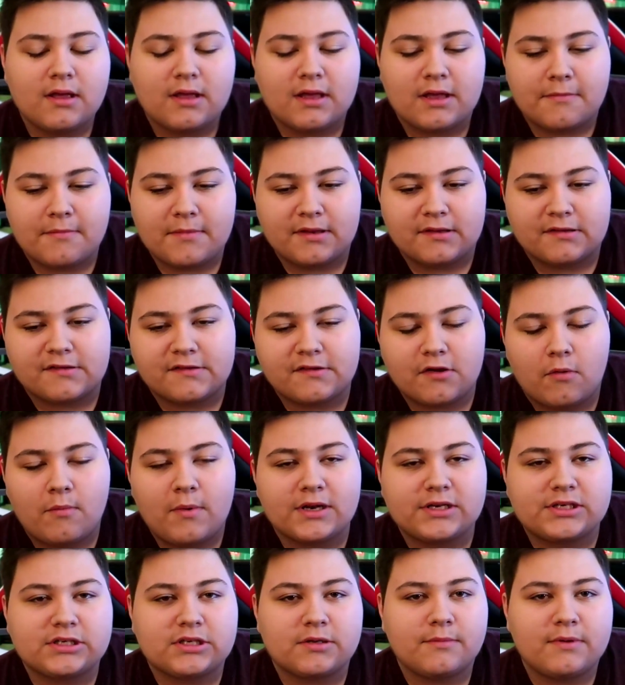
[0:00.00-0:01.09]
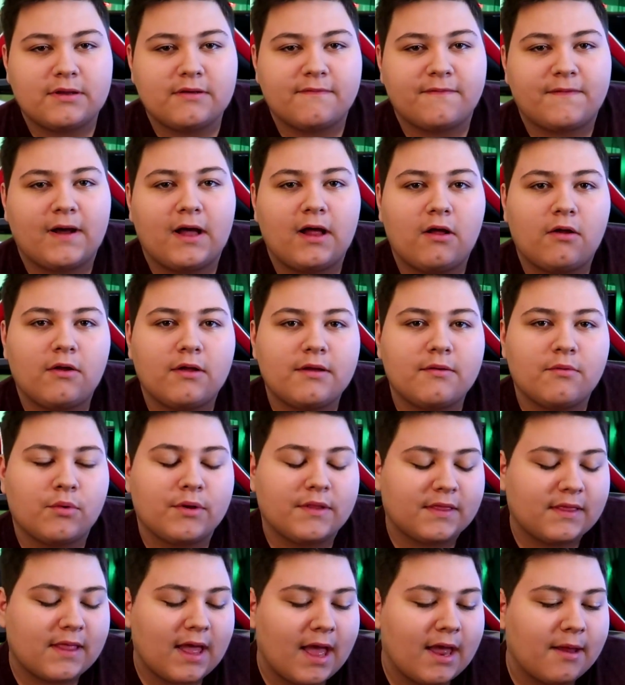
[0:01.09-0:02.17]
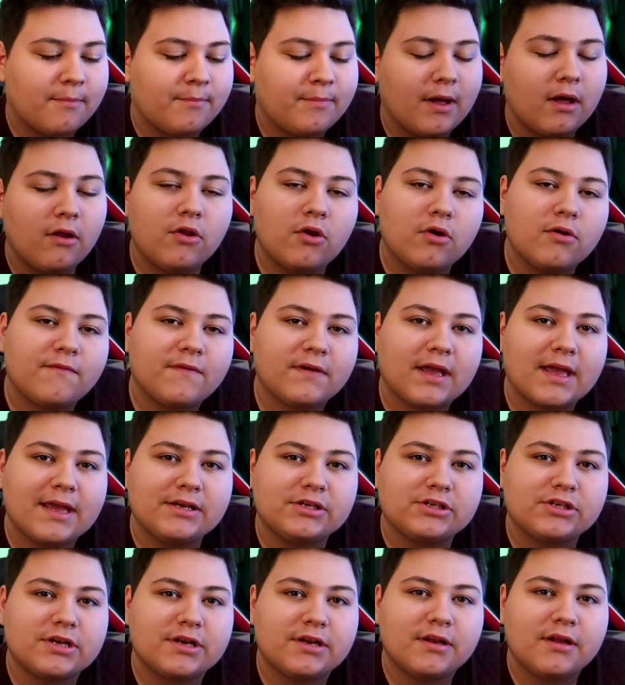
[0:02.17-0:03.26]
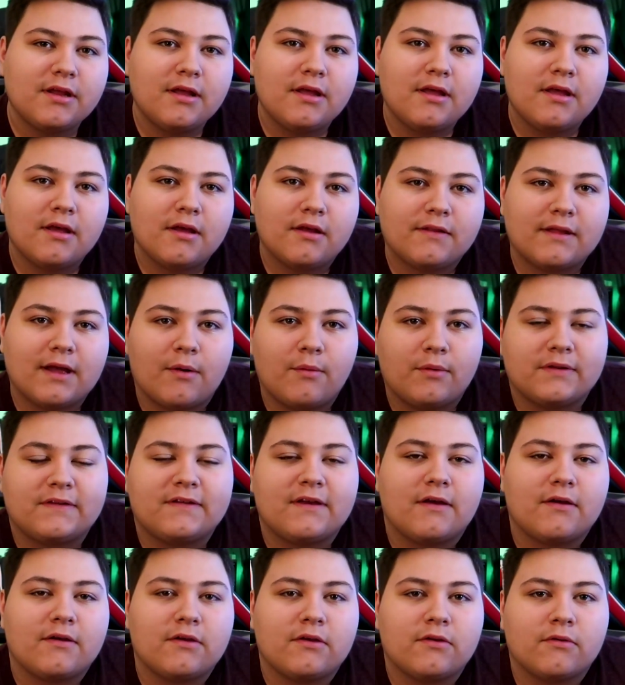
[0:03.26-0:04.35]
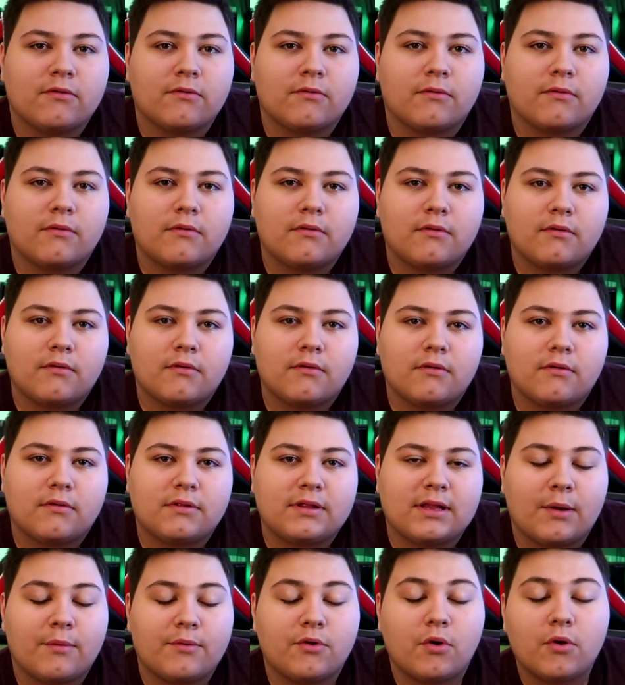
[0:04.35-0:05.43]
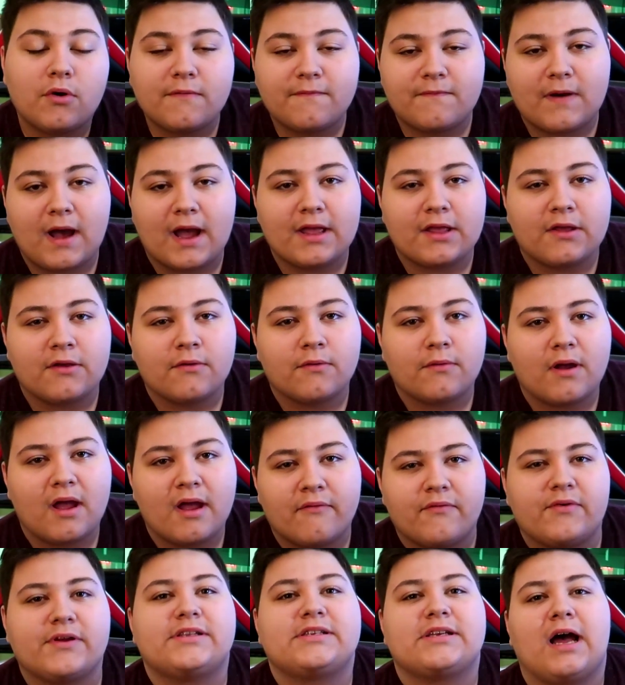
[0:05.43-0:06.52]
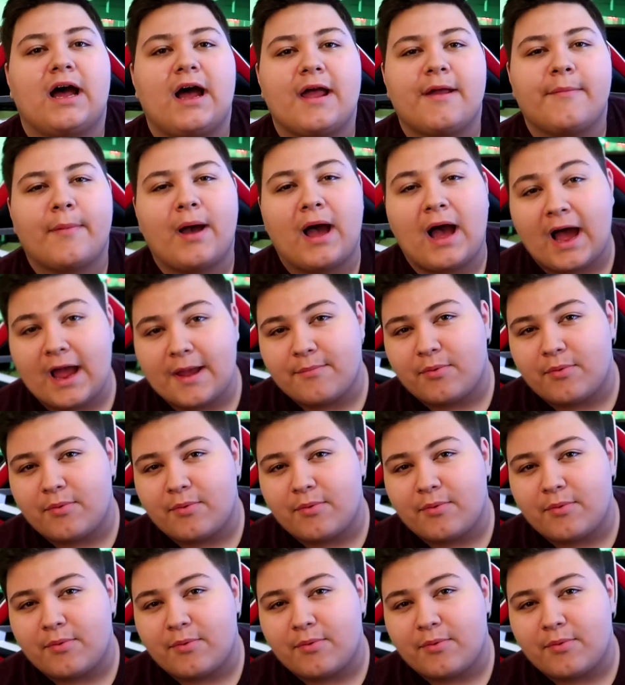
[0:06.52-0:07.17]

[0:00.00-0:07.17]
It means so much to me. Follow it with that bell notification that will notify you every time I